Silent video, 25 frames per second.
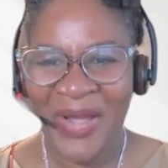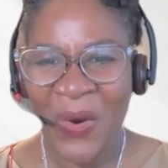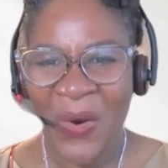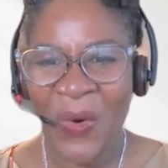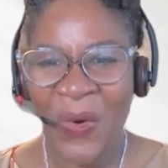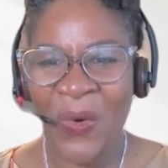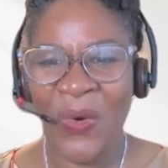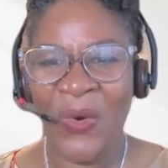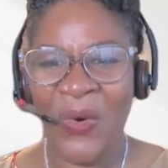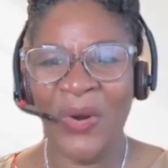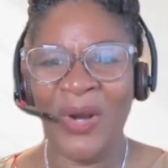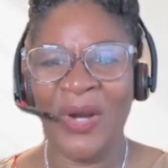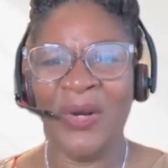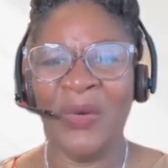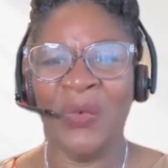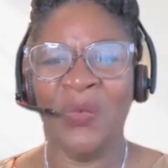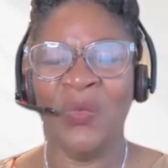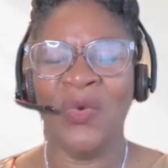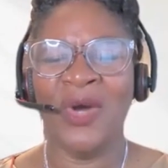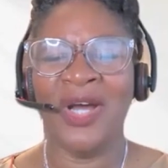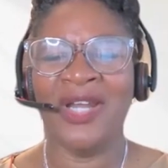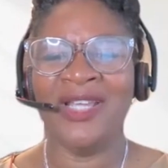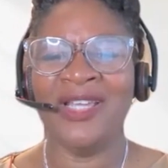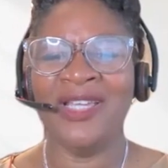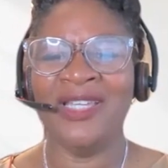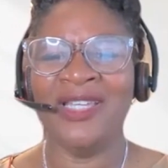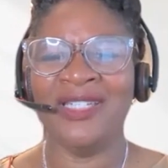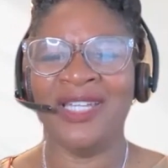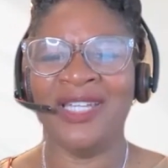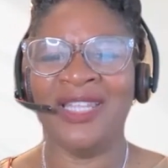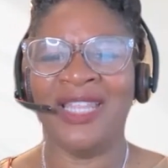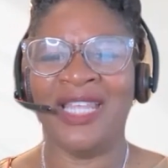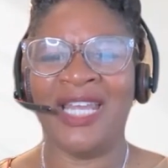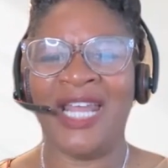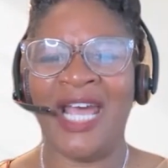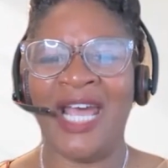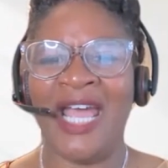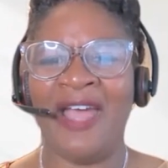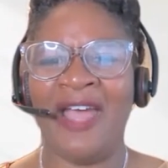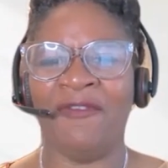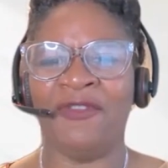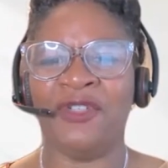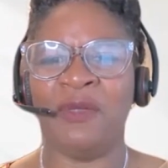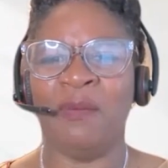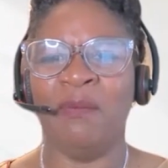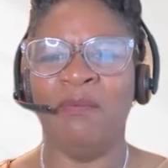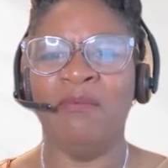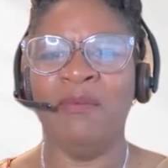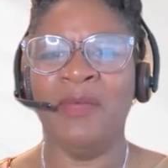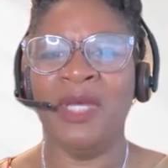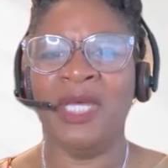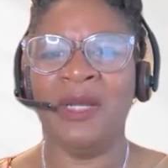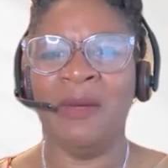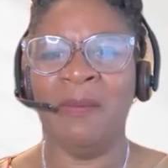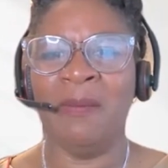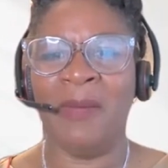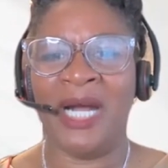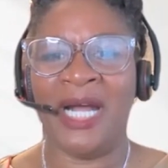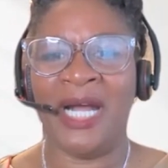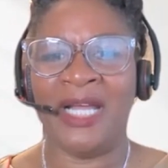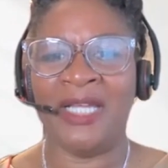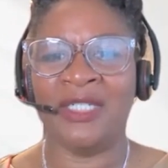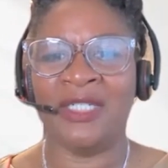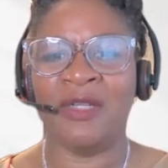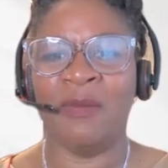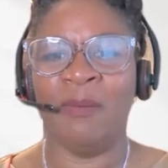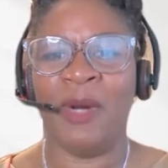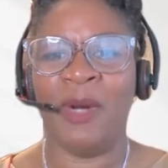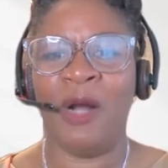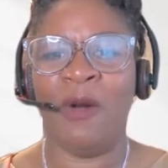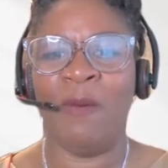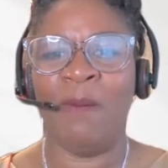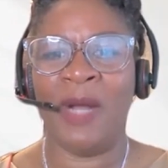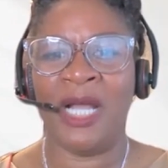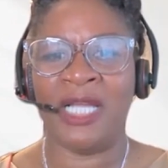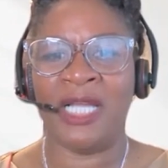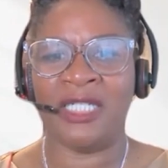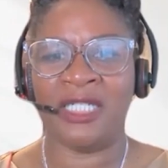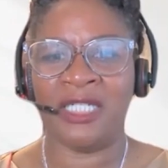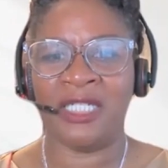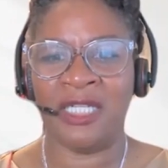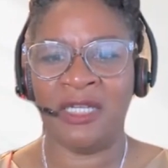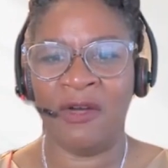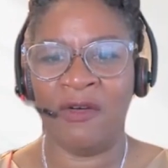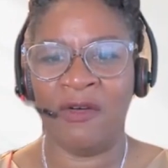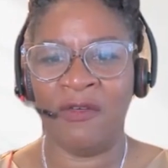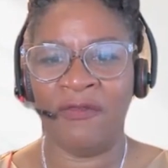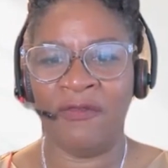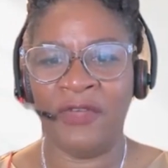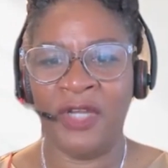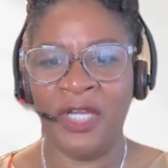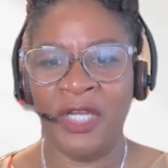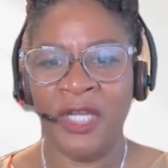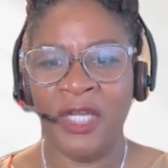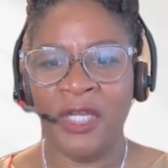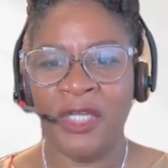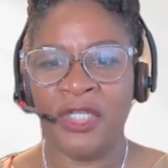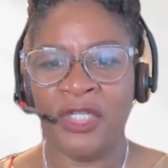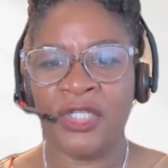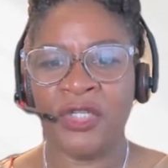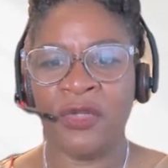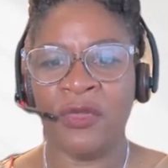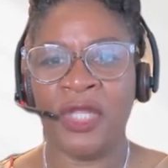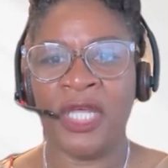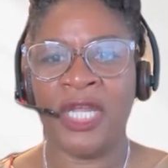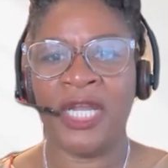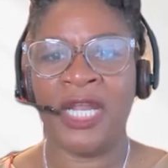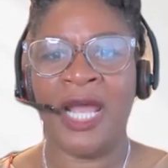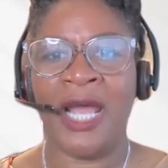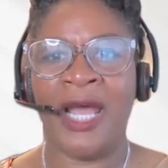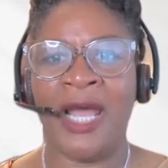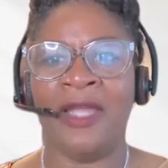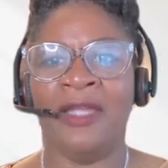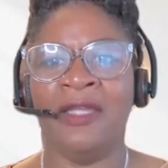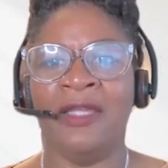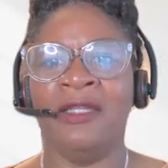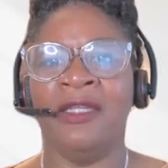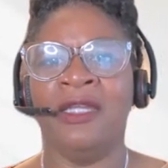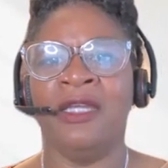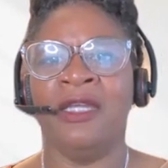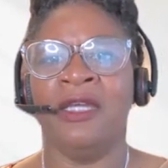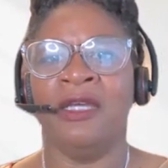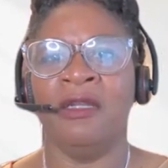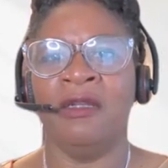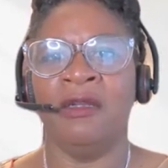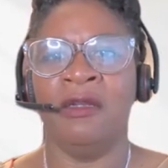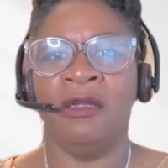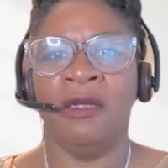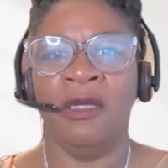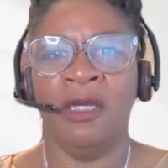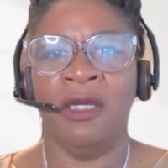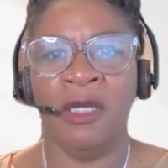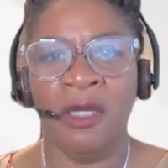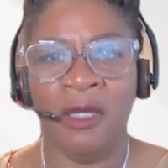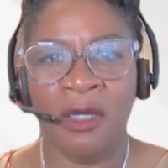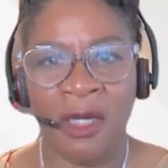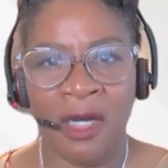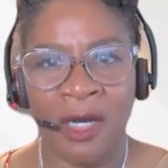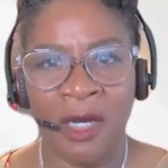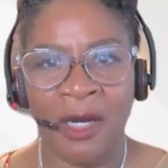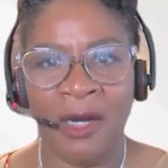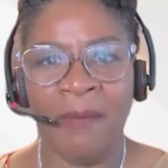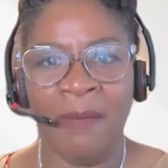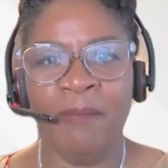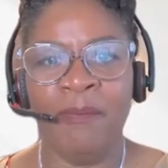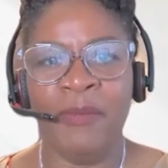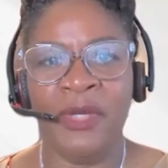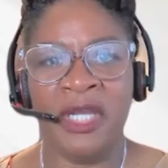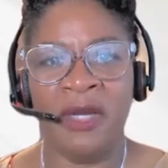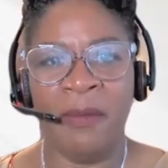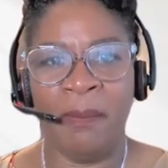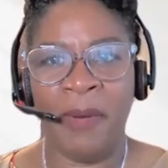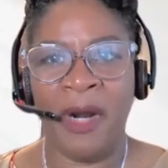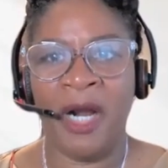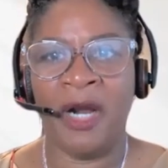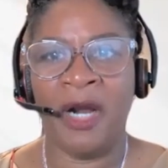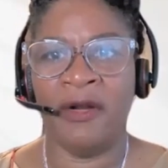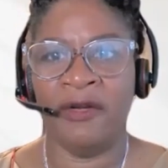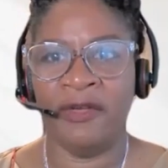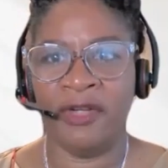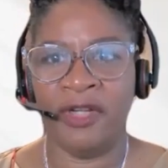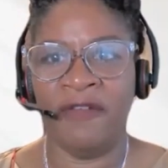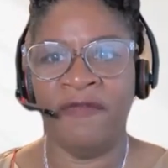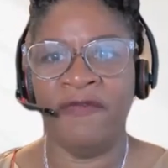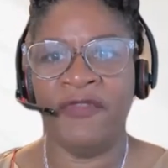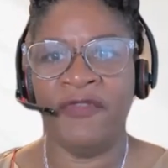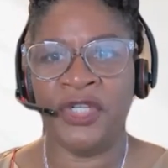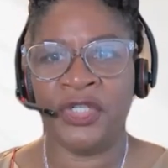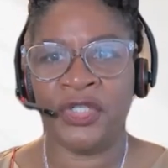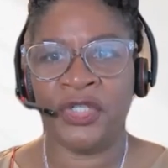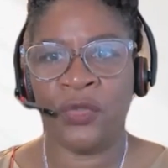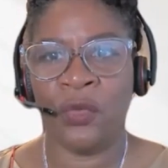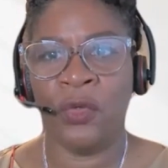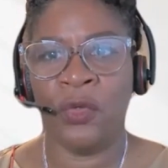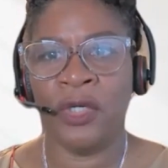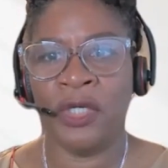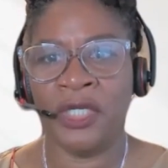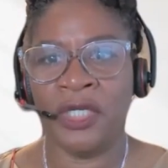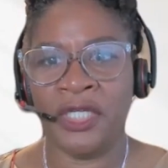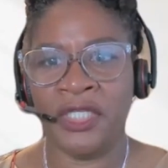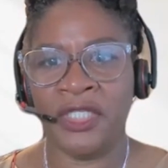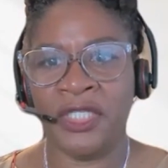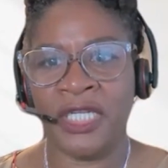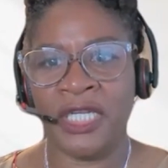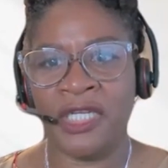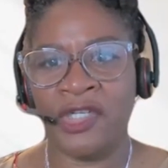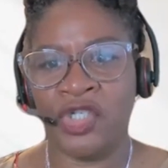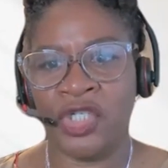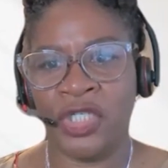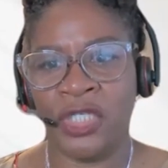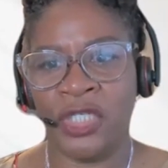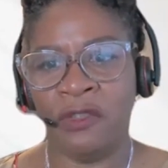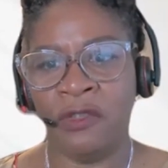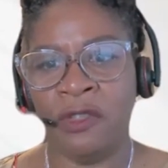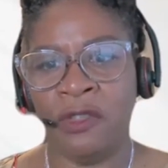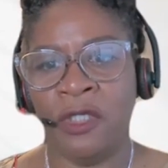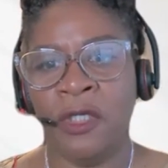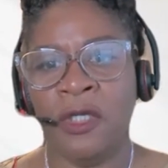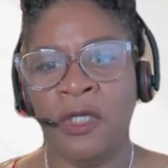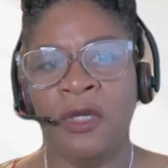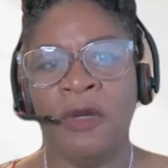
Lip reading: Or what is it that I have to minimize about myself so that I can be a part of this organization?